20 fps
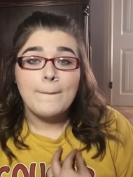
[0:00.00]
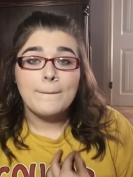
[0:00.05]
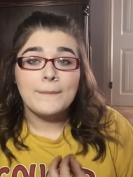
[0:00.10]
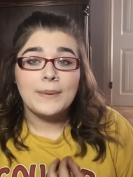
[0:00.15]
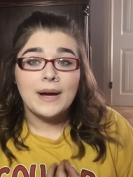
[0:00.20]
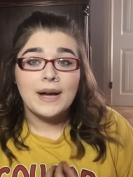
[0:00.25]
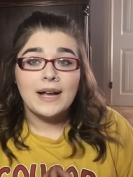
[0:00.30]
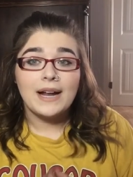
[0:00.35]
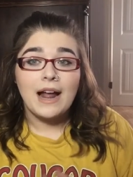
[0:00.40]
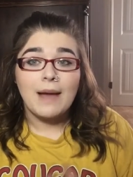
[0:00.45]

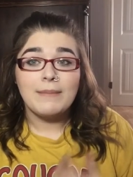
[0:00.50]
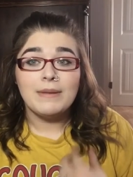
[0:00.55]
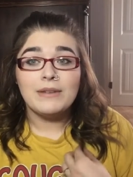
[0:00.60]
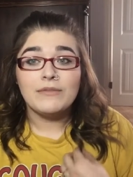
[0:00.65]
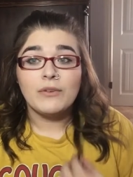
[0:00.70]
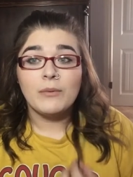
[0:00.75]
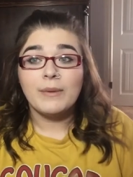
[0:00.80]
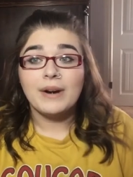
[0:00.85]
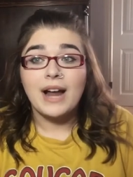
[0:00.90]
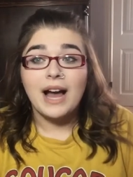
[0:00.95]
but I
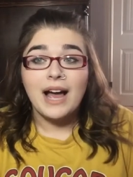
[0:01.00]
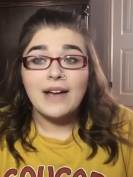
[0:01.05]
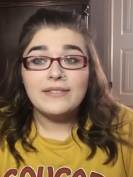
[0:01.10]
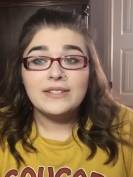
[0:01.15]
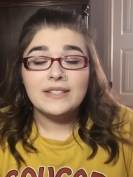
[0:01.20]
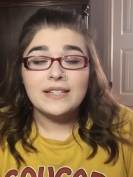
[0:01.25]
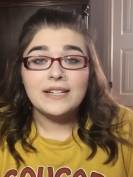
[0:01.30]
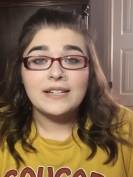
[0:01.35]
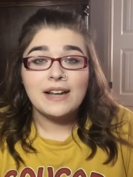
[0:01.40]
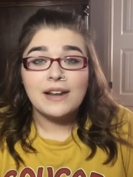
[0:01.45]
mean, from what I've
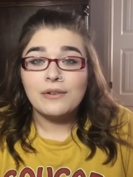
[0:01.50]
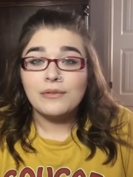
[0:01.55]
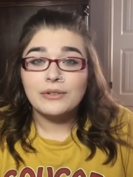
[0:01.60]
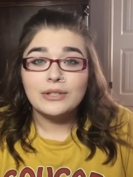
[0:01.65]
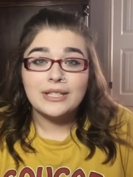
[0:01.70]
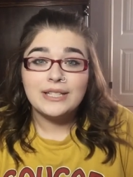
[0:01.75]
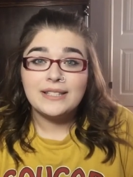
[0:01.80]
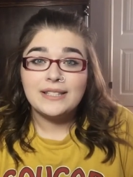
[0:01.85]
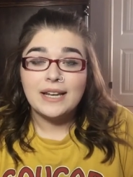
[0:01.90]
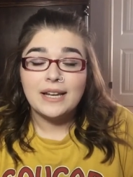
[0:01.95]
seen, I don't
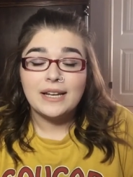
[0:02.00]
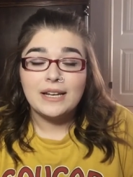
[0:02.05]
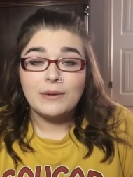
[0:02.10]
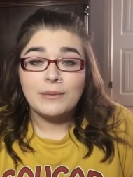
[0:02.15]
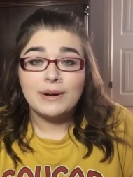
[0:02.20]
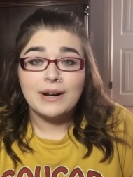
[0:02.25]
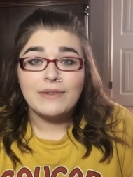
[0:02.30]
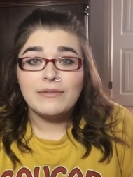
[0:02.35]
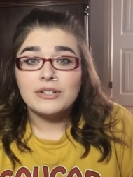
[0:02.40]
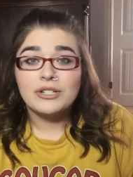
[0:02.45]
really see
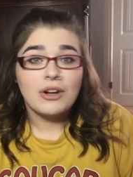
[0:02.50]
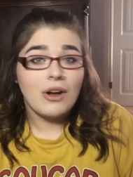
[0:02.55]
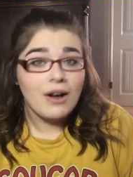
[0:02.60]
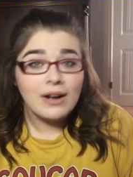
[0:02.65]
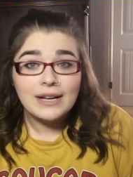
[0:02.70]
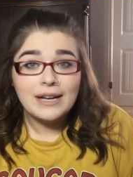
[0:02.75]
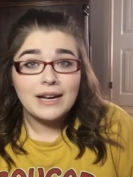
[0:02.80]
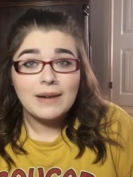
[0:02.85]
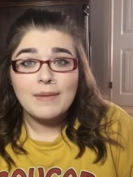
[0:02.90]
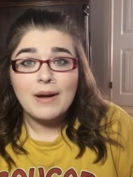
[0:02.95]
anyone ever
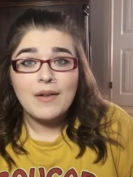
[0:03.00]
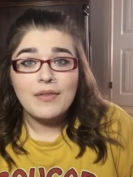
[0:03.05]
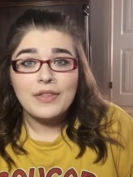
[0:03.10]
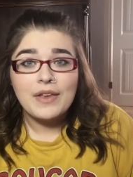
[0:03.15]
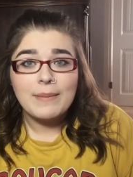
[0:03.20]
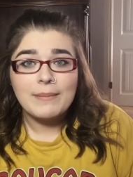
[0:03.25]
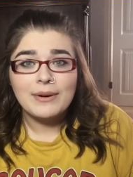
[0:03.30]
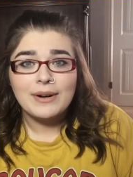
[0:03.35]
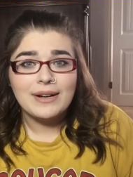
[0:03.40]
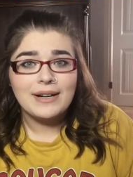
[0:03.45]
talking about
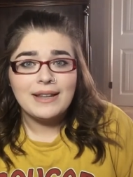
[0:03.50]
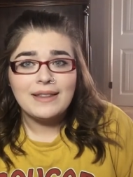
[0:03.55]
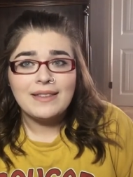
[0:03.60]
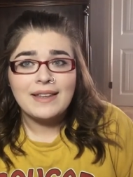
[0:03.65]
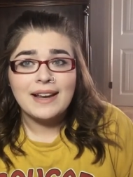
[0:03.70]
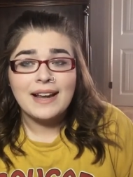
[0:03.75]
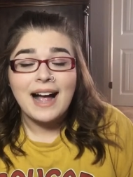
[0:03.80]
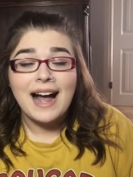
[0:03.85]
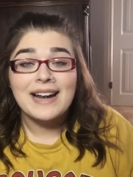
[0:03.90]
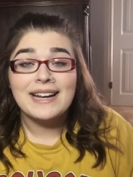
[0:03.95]
them or
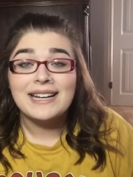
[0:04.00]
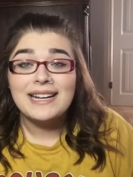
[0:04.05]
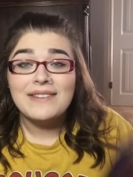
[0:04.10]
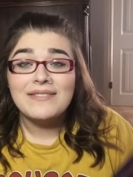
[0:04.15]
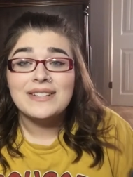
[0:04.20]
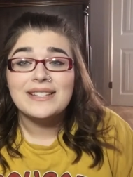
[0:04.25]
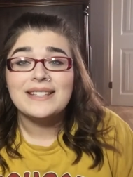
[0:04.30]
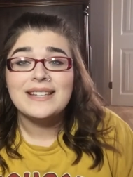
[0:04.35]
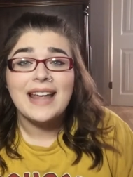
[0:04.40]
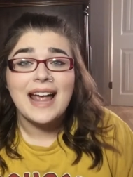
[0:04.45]
anything. I didn't
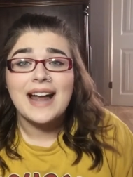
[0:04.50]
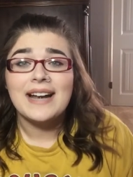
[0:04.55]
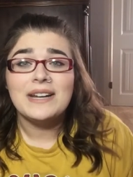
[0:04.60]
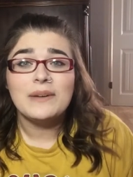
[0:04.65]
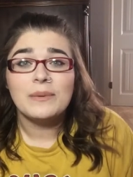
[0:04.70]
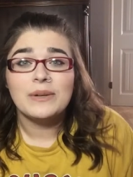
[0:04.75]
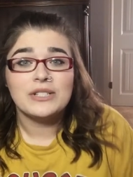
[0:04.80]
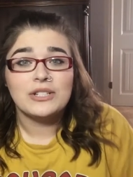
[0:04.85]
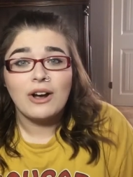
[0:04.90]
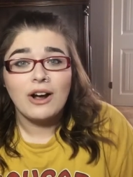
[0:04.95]
even see
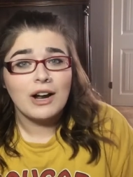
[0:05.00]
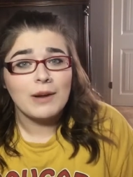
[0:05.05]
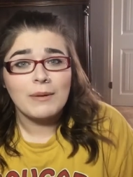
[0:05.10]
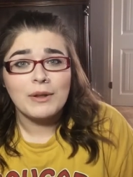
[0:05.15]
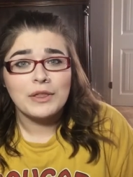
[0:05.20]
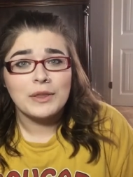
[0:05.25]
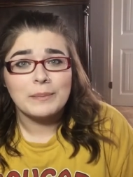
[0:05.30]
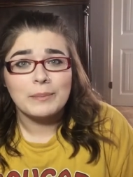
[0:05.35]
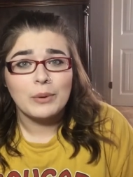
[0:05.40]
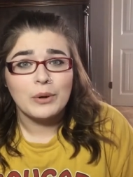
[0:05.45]
anyone talk
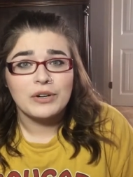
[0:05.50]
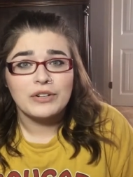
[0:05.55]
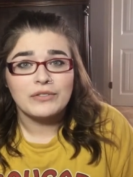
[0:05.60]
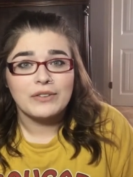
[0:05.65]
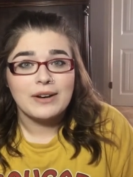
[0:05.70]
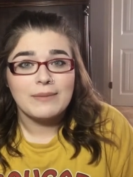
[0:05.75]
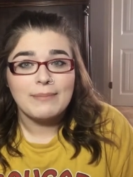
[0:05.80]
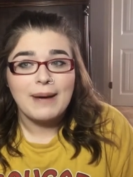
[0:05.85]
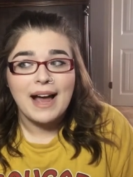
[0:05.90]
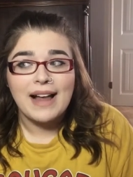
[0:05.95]
about the Born to
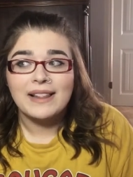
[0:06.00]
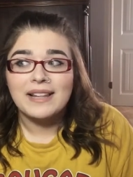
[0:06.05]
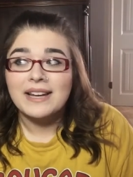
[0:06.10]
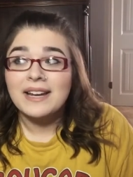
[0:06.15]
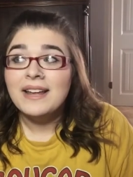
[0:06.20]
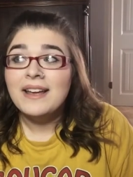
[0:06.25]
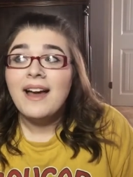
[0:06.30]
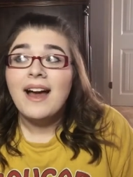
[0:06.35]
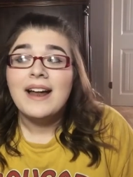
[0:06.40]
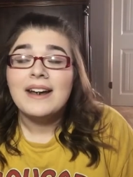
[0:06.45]
Run
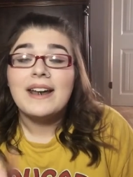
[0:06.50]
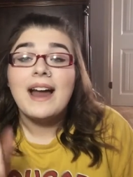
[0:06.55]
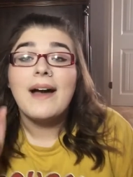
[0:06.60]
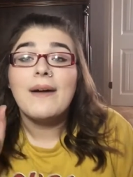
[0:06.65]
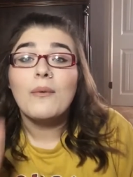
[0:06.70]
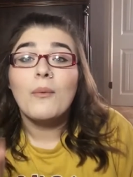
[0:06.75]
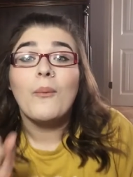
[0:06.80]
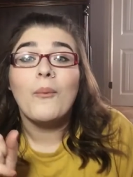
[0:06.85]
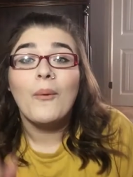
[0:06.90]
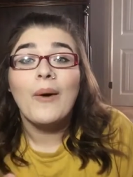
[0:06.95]
palette.
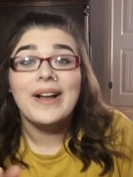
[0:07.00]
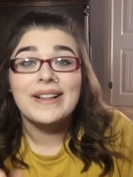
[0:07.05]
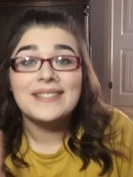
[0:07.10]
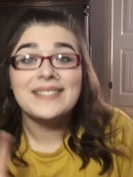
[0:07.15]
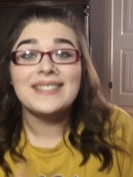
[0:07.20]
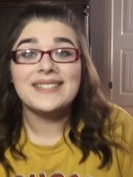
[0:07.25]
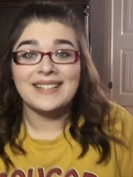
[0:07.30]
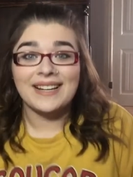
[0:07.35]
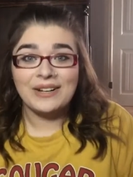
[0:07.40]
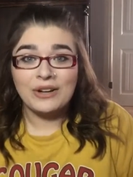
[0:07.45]
Not
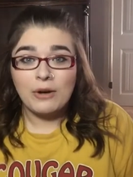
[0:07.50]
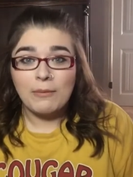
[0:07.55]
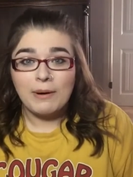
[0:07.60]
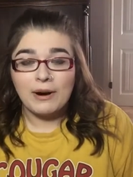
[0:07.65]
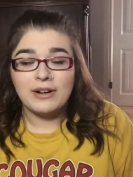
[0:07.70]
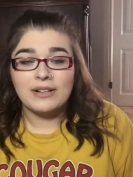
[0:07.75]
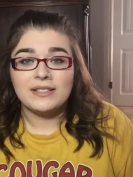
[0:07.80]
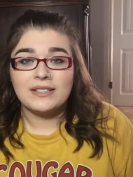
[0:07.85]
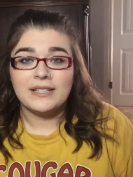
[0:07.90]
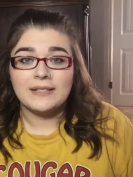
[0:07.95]
one single
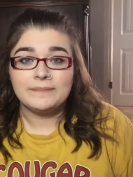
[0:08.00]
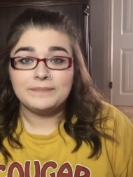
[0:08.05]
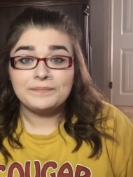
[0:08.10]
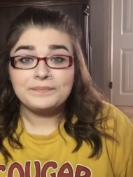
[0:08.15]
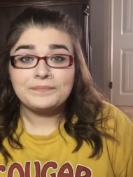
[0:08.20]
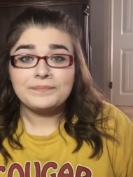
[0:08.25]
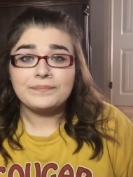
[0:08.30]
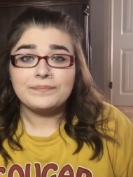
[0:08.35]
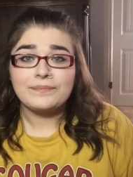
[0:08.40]
person